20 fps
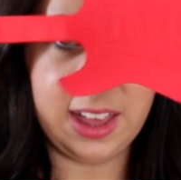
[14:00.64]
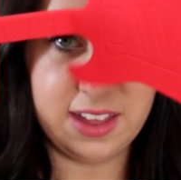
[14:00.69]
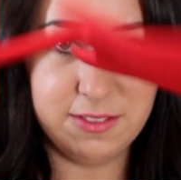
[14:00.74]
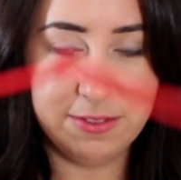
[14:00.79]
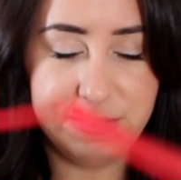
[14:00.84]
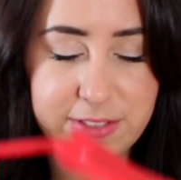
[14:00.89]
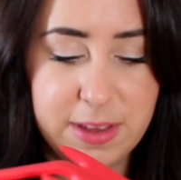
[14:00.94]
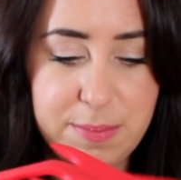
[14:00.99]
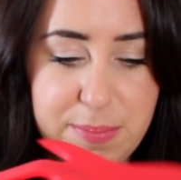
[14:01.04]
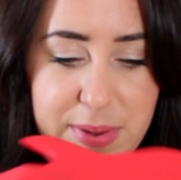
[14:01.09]

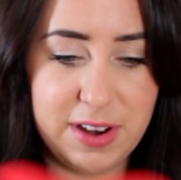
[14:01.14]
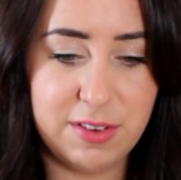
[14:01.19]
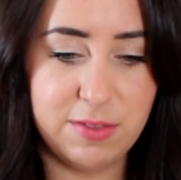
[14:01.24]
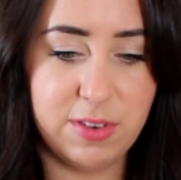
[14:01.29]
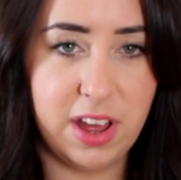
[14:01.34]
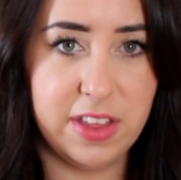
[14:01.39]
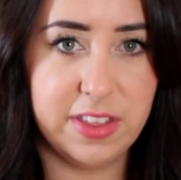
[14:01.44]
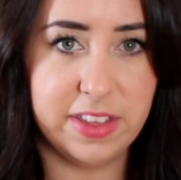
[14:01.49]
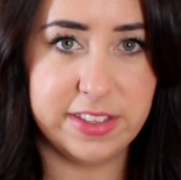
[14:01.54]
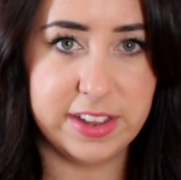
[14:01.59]
and flip it
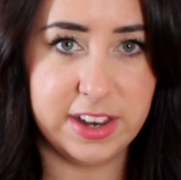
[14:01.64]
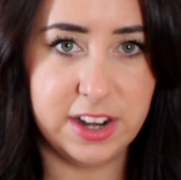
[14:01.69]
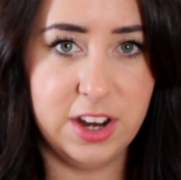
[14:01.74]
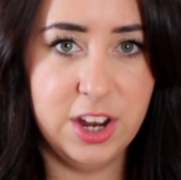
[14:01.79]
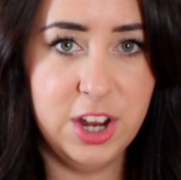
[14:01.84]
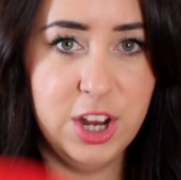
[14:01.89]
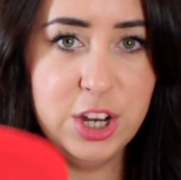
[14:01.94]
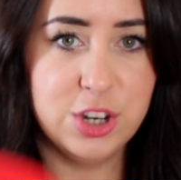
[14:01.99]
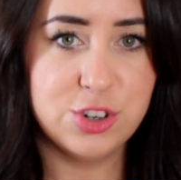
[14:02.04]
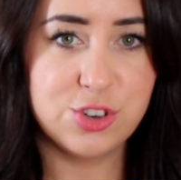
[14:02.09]
rather than
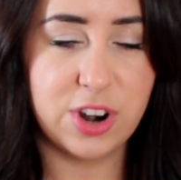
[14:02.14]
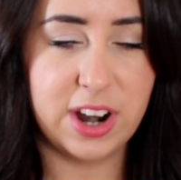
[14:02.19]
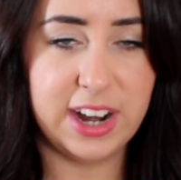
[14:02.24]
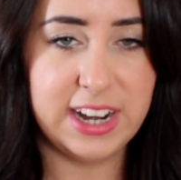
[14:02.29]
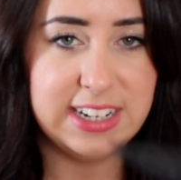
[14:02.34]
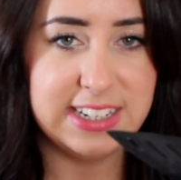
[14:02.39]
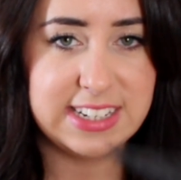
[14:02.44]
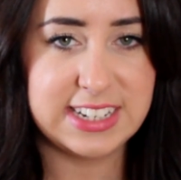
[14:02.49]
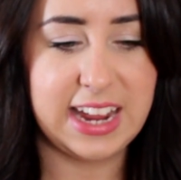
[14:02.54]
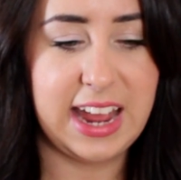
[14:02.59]

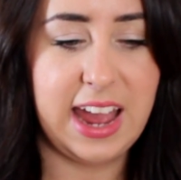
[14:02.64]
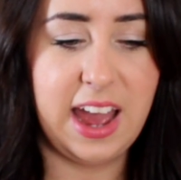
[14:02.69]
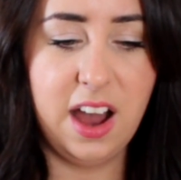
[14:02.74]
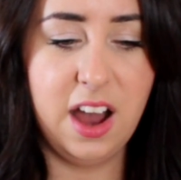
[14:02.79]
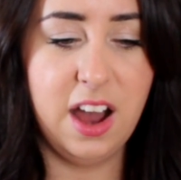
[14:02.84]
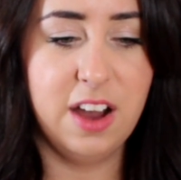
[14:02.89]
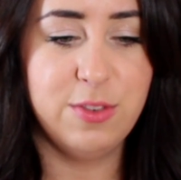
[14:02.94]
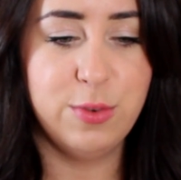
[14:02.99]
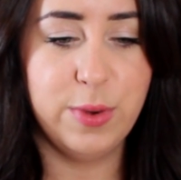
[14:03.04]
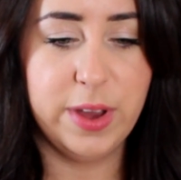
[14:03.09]
trying to get
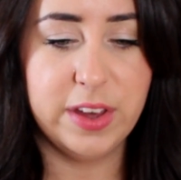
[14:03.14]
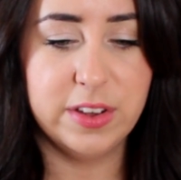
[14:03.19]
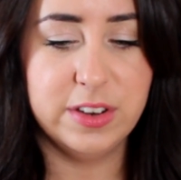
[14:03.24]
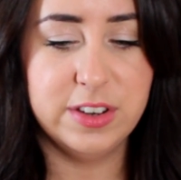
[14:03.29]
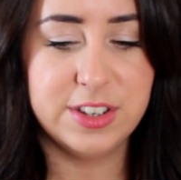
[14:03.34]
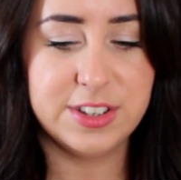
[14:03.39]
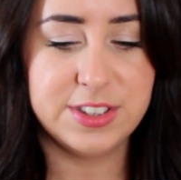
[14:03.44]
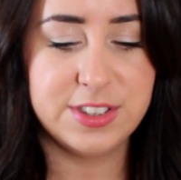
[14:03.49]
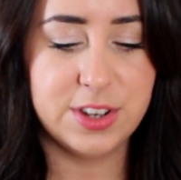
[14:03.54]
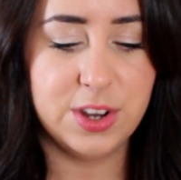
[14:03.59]
halfway
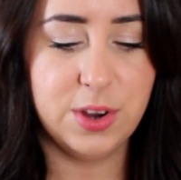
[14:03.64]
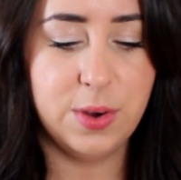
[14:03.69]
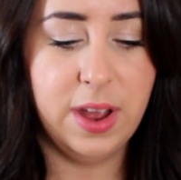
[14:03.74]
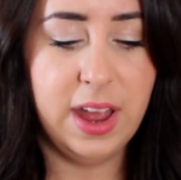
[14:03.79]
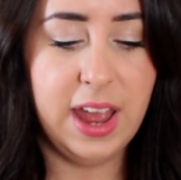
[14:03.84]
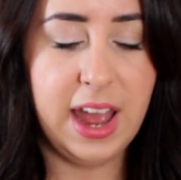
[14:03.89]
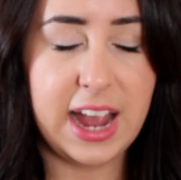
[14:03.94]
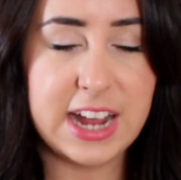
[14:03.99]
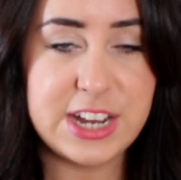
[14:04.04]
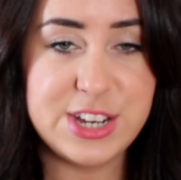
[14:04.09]
under. So
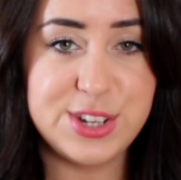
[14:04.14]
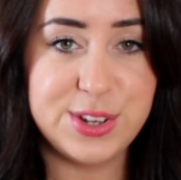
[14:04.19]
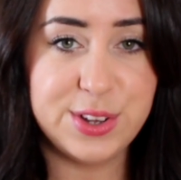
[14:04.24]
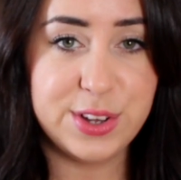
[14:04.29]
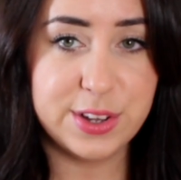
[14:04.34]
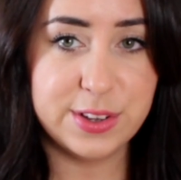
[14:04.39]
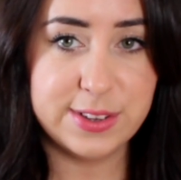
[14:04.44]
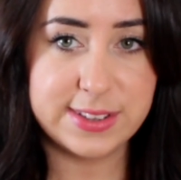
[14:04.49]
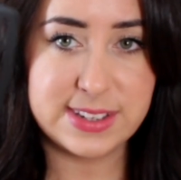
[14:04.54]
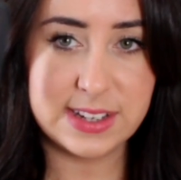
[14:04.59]
I do
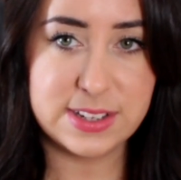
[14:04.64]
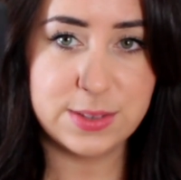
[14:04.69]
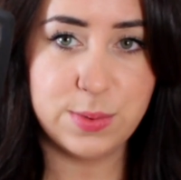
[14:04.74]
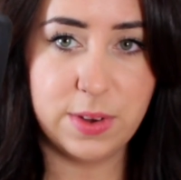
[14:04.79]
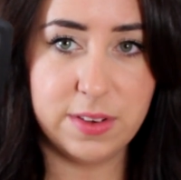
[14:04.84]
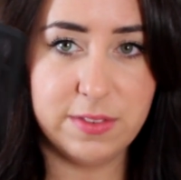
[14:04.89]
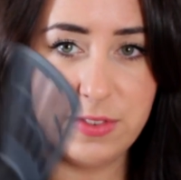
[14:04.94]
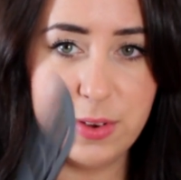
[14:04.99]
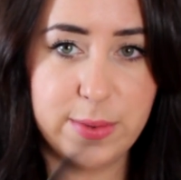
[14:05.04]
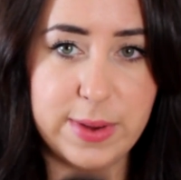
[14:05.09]
use this
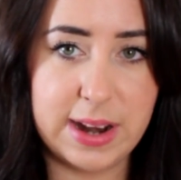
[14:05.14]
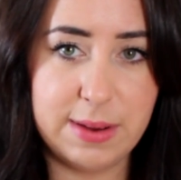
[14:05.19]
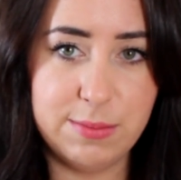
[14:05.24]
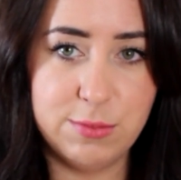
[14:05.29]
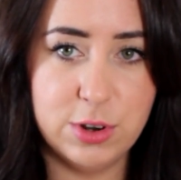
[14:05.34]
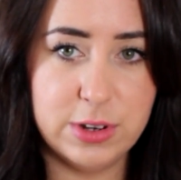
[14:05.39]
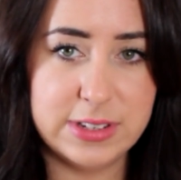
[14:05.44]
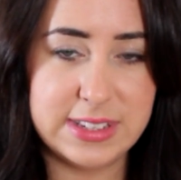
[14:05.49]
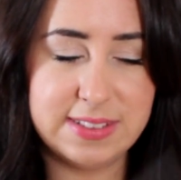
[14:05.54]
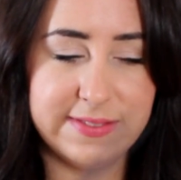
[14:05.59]
one for when
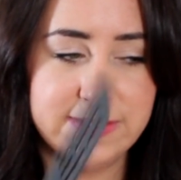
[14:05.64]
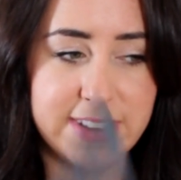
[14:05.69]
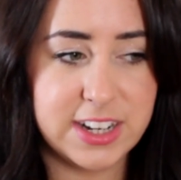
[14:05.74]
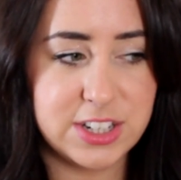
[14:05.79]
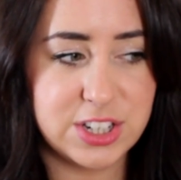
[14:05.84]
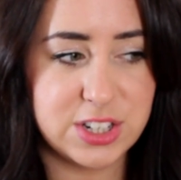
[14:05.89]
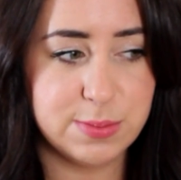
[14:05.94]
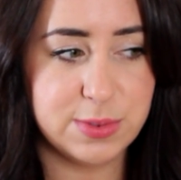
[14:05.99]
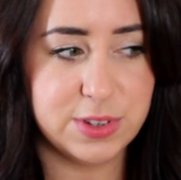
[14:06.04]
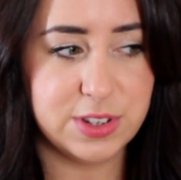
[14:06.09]
I'm roasting
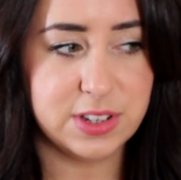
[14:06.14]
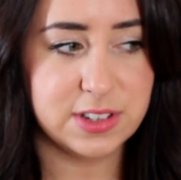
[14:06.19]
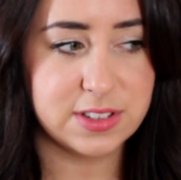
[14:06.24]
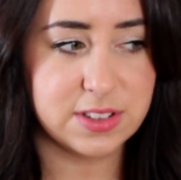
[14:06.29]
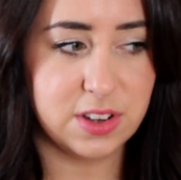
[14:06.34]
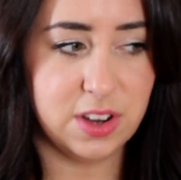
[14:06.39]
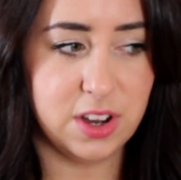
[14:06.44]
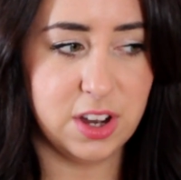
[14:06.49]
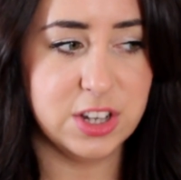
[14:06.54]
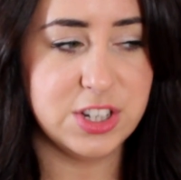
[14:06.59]
vegetables
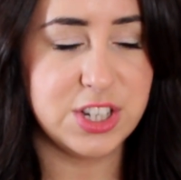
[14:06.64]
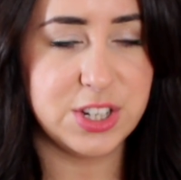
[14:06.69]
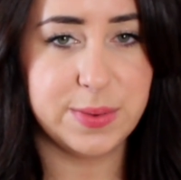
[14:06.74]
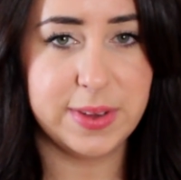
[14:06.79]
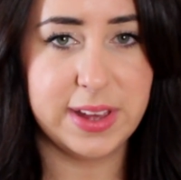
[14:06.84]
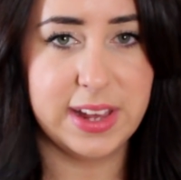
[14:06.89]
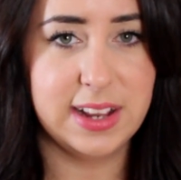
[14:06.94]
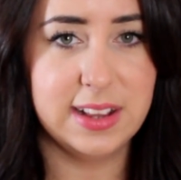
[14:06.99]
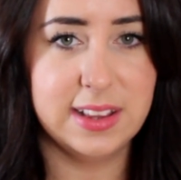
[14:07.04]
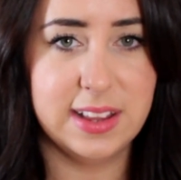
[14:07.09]
or
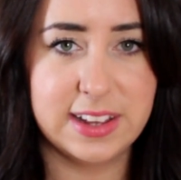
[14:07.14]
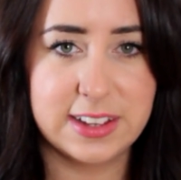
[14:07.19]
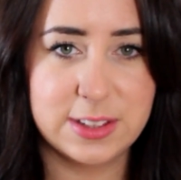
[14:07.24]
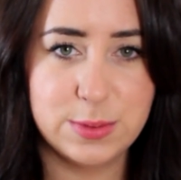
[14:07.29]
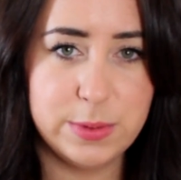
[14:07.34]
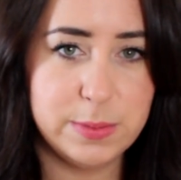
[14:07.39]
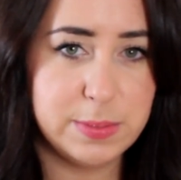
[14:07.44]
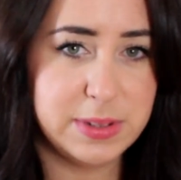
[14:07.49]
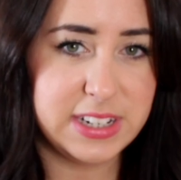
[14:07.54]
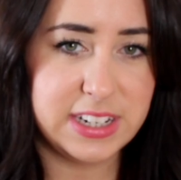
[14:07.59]
doing like
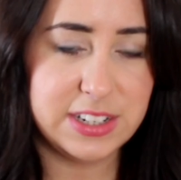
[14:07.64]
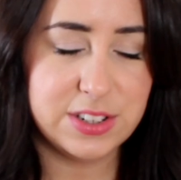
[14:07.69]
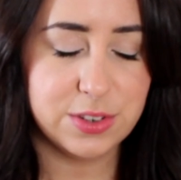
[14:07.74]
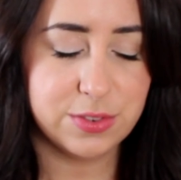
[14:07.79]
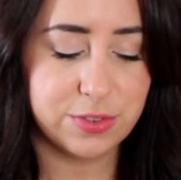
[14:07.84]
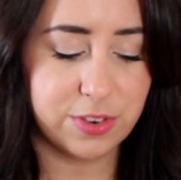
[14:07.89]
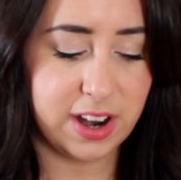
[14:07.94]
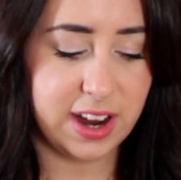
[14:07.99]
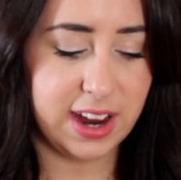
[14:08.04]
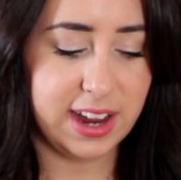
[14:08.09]
sweet potato
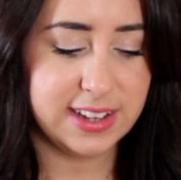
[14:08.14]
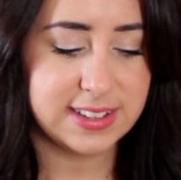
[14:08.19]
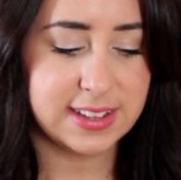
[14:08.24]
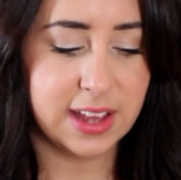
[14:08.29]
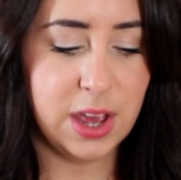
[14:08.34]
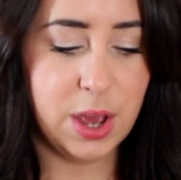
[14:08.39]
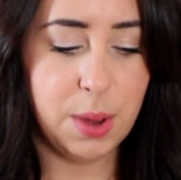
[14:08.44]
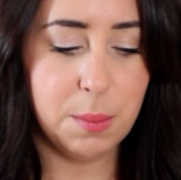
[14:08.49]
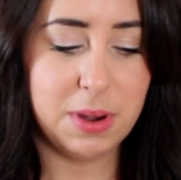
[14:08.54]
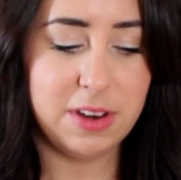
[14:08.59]
fries,
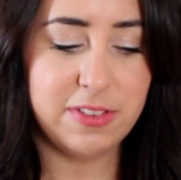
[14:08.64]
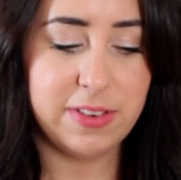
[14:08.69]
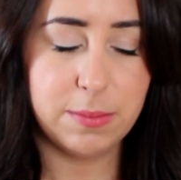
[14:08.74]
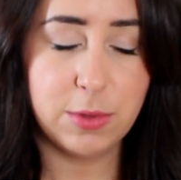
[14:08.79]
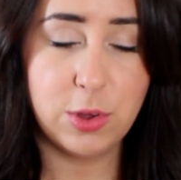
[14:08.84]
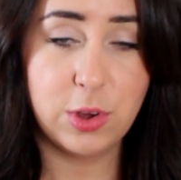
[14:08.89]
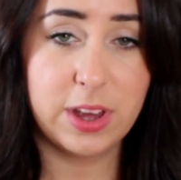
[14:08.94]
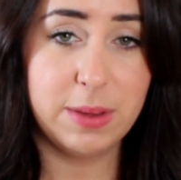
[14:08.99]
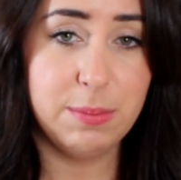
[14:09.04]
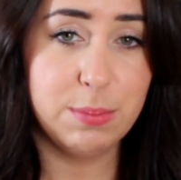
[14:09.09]
but if I'm
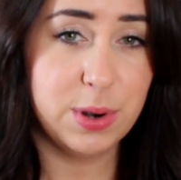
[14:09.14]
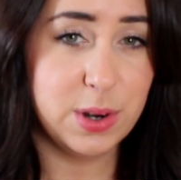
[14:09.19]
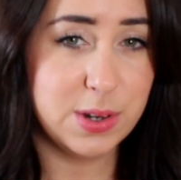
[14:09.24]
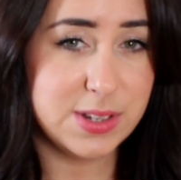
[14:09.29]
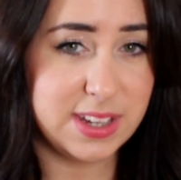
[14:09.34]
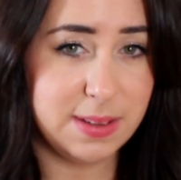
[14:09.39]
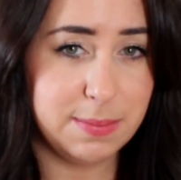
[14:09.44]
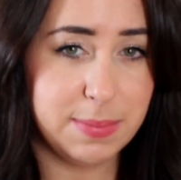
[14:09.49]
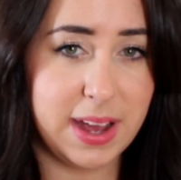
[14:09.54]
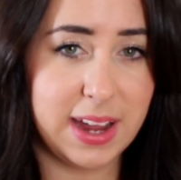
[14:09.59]
cooking
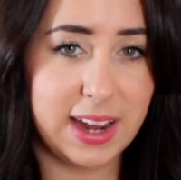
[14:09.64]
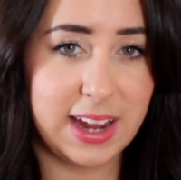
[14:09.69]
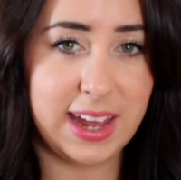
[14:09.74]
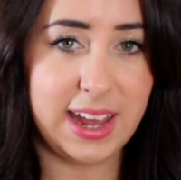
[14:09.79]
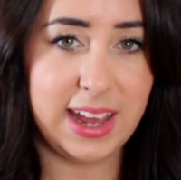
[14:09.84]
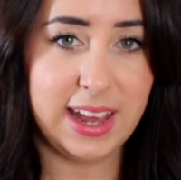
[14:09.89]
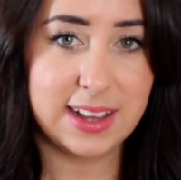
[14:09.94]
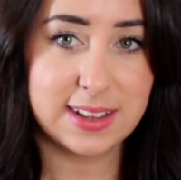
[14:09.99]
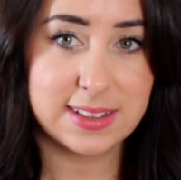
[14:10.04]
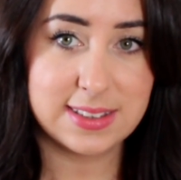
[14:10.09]
protein
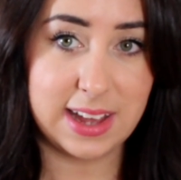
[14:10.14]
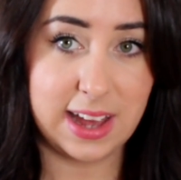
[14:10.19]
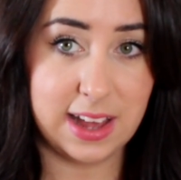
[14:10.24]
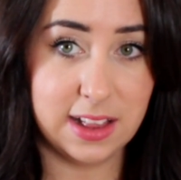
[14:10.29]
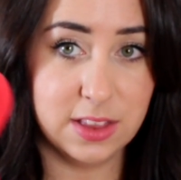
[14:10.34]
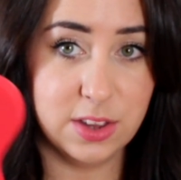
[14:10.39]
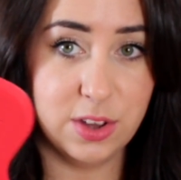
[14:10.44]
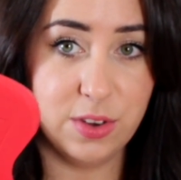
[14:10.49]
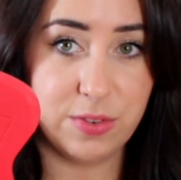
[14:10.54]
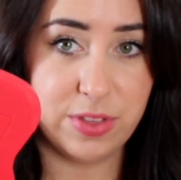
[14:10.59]
pancakes,
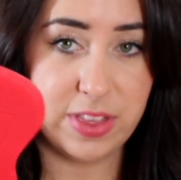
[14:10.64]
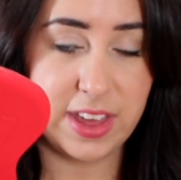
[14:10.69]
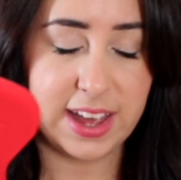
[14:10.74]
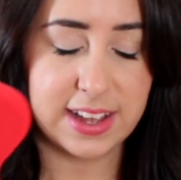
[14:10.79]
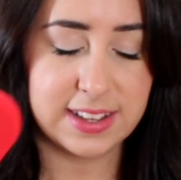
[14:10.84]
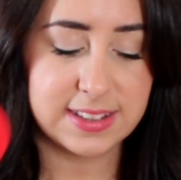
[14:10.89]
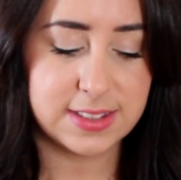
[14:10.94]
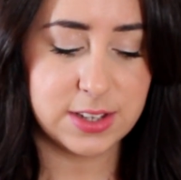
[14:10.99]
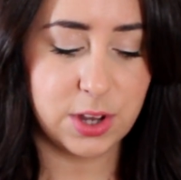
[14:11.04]
I love this.